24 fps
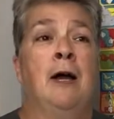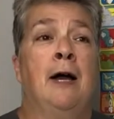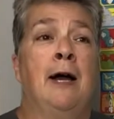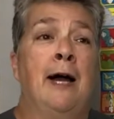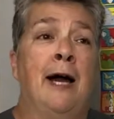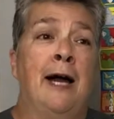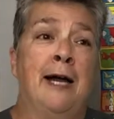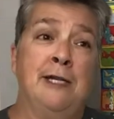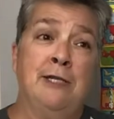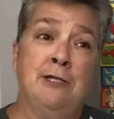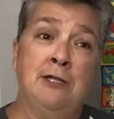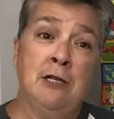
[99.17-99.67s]

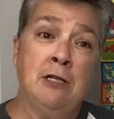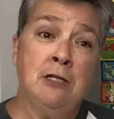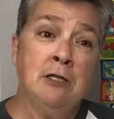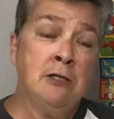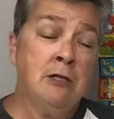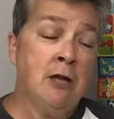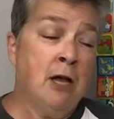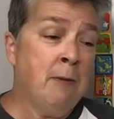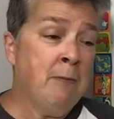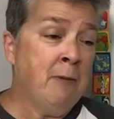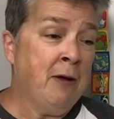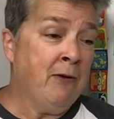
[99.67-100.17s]
I just
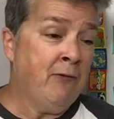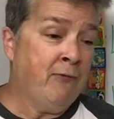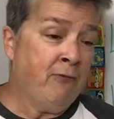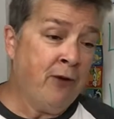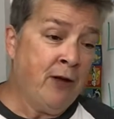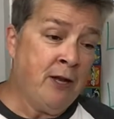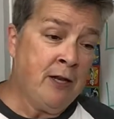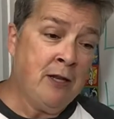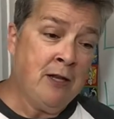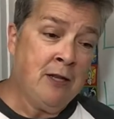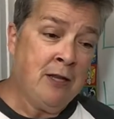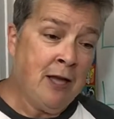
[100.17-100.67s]
saw my
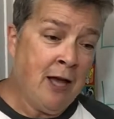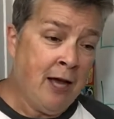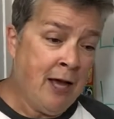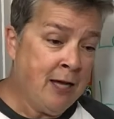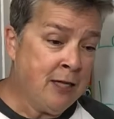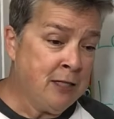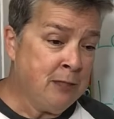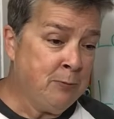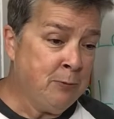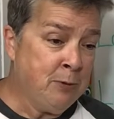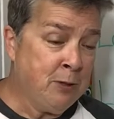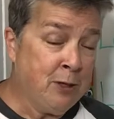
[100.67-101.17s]
friend at the
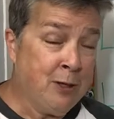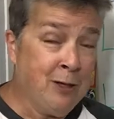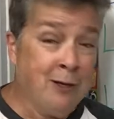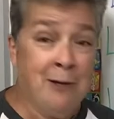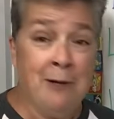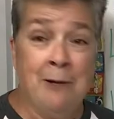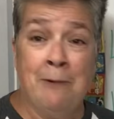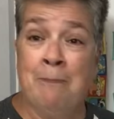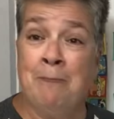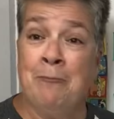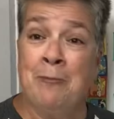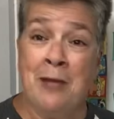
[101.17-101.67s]
hospital
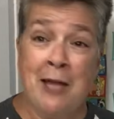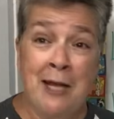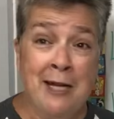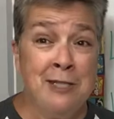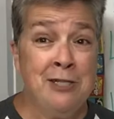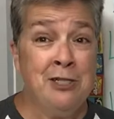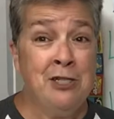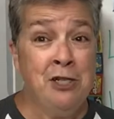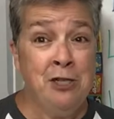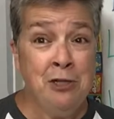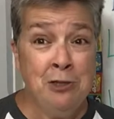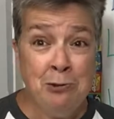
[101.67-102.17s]
and
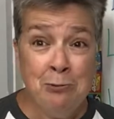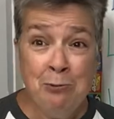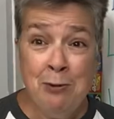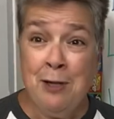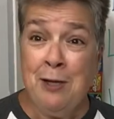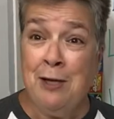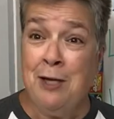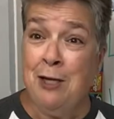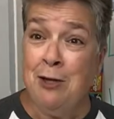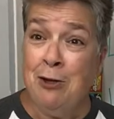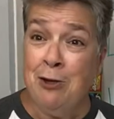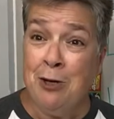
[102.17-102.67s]
she's
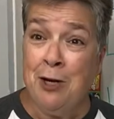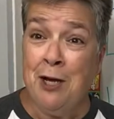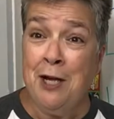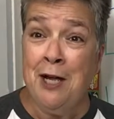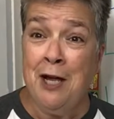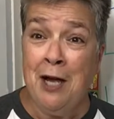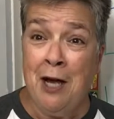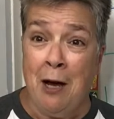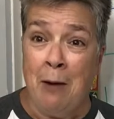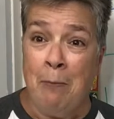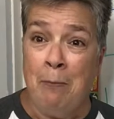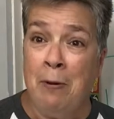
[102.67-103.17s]
really looking
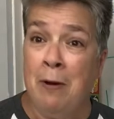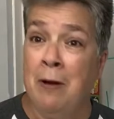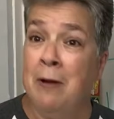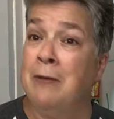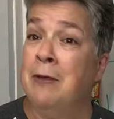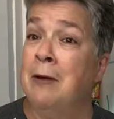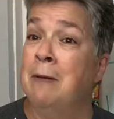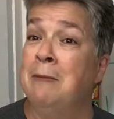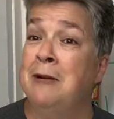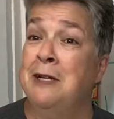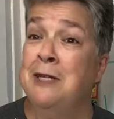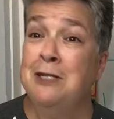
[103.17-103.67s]
up.
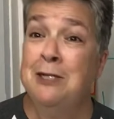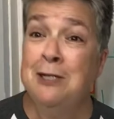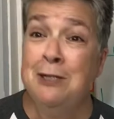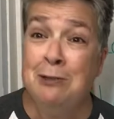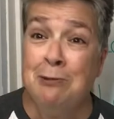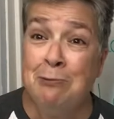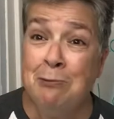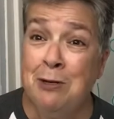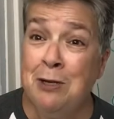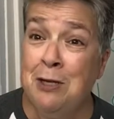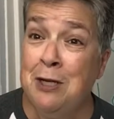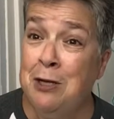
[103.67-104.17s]
I mean, she's
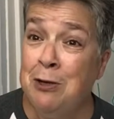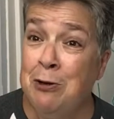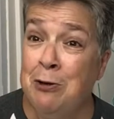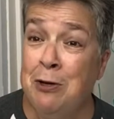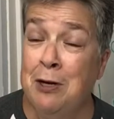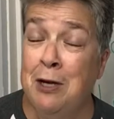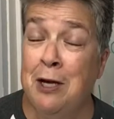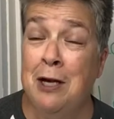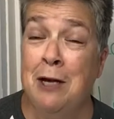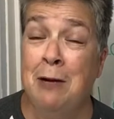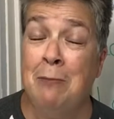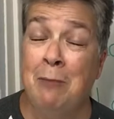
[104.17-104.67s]
really
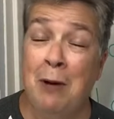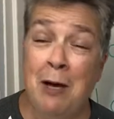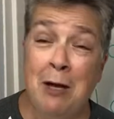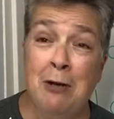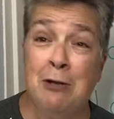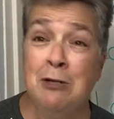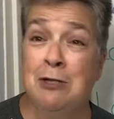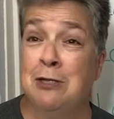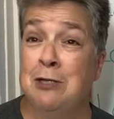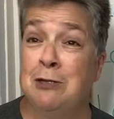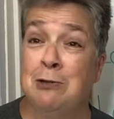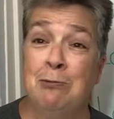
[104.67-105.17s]
looking better.
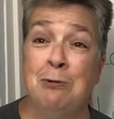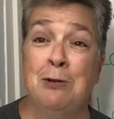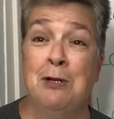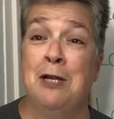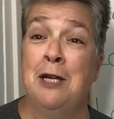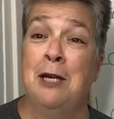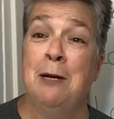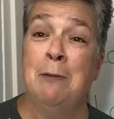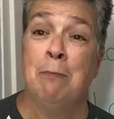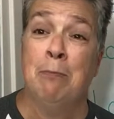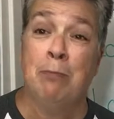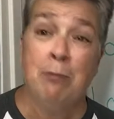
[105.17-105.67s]
She's really
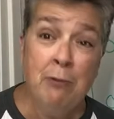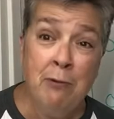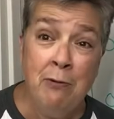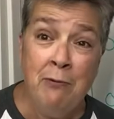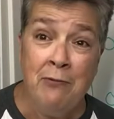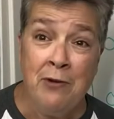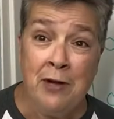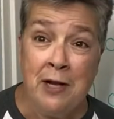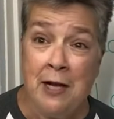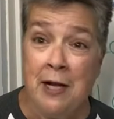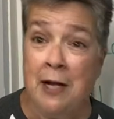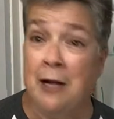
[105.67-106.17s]

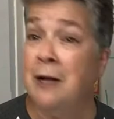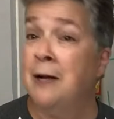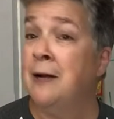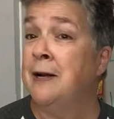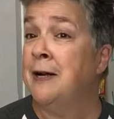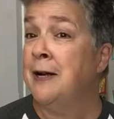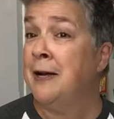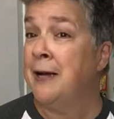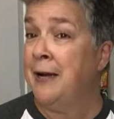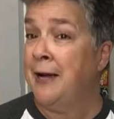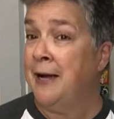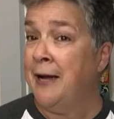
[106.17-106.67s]
improving.
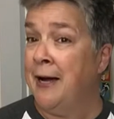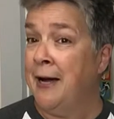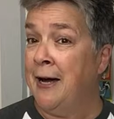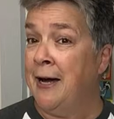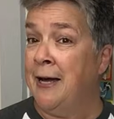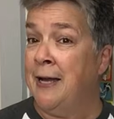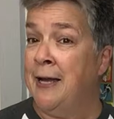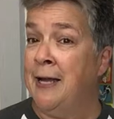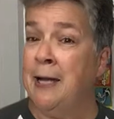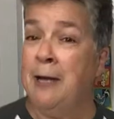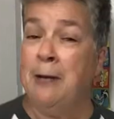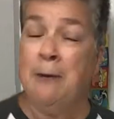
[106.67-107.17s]

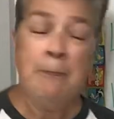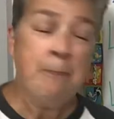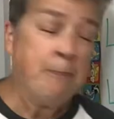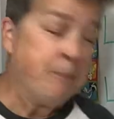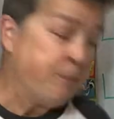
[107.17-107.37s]
Got it?